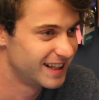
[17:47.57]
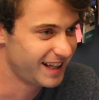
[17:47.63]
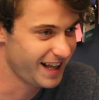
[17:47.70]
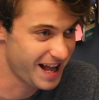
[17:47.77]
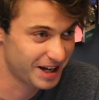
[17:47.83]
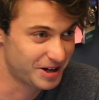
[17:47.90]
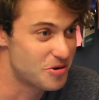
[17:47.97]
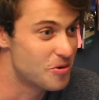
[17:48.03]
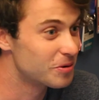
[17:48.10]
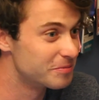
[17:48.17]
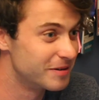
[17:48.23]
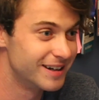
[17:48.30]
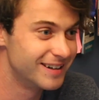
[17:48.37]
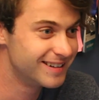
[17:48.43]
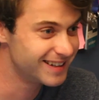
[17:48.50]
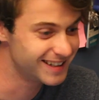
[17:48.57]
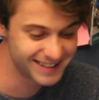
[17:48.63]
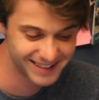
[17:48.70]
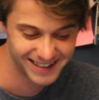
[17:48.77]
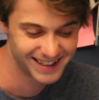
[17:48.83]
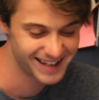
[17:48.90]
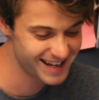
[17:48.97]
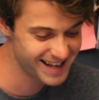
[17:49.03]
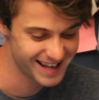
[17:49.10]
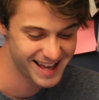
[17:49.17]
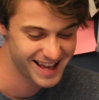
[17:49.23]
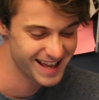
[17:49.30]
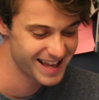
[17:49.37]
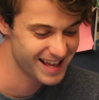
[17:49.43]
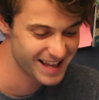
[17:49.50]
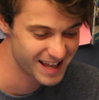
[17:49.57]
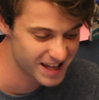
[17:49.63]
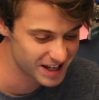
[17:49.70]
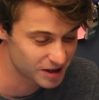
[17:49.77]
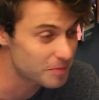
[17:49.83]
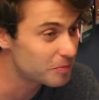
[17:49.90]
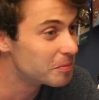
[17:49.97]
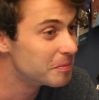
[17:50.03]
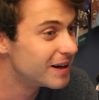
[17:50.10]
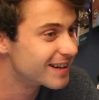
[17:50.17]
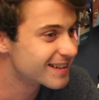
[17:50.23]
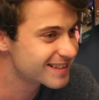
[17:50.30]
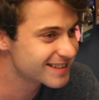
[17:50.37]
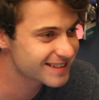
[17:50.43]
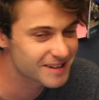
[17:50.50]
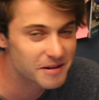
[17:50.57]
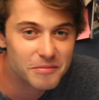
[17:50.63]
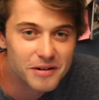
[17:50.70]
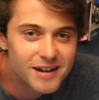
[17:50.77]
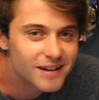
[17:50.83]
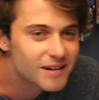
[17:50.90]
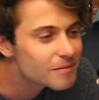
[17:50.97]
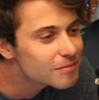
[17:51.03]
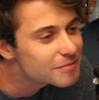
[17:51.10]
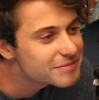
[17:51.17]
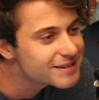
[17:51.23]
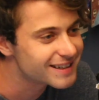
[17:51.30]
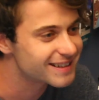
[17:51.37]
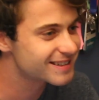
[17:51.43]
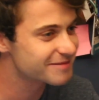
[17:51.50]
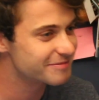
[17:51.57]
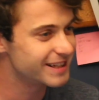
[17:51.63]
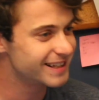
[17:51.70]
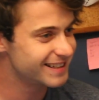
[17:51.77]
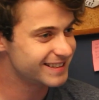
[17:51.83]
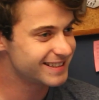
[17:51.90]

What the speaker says: $250,000. Couple bucks. Couple bucks, man.